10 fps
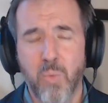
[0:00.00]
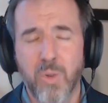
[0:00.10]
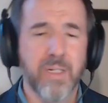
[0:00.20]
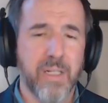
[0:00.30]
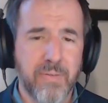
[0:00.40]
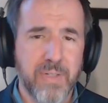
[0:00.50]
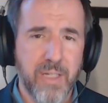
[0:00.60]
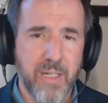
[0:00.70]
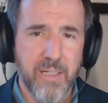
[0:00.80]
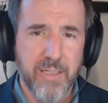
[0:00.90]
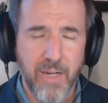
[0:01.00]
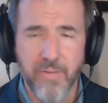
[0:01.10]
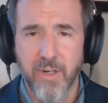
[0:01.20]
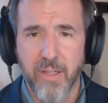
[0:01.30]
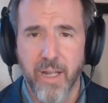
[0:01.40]
one lives in South
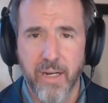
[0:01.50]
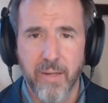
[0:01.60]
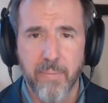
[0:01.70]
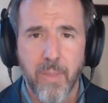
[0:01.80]
Carolina.